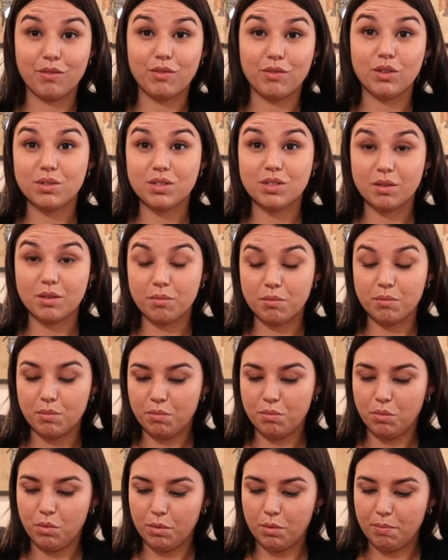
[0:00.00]
some
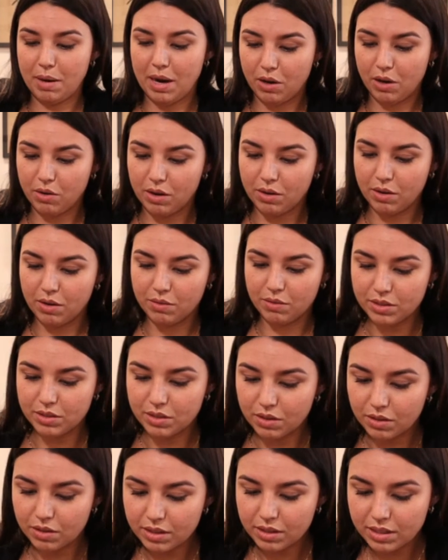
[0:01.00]
more background on
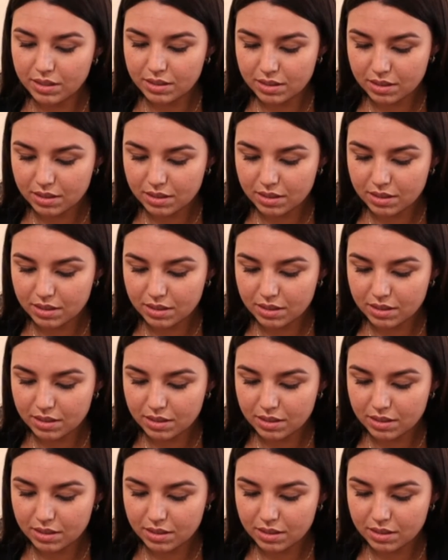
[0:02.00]
this.